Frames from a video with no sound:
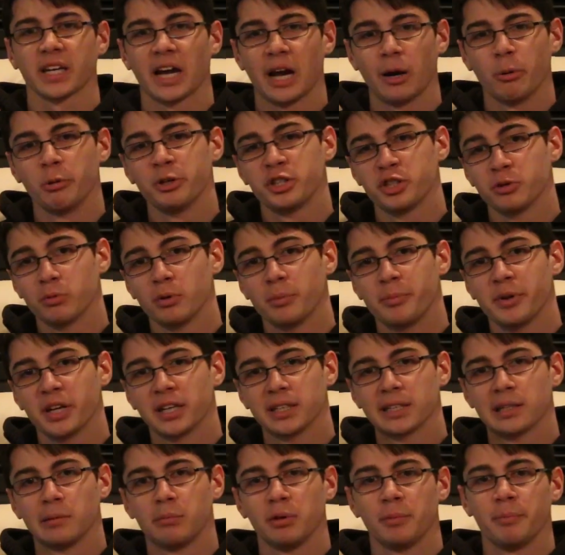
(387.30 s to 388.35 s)
I wish it would be a
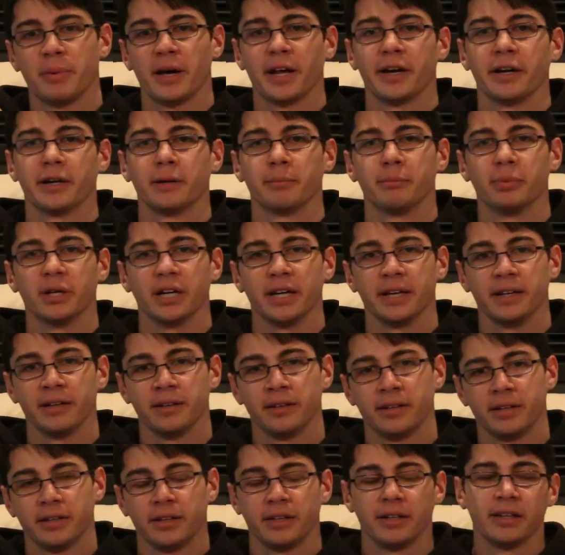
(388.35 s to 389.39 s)
little bit better,
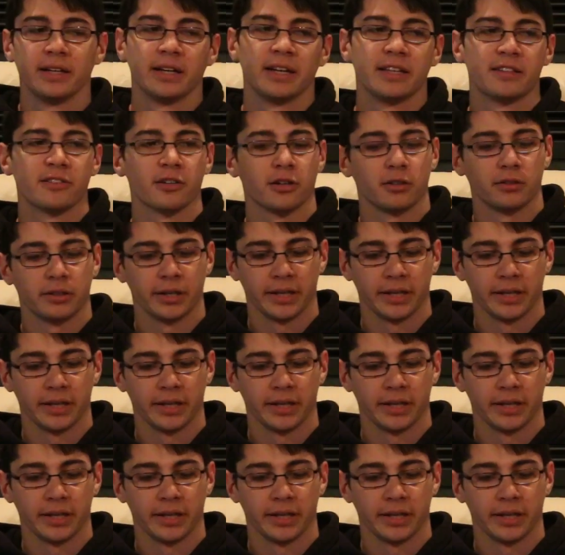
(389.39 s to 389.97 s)
but it's all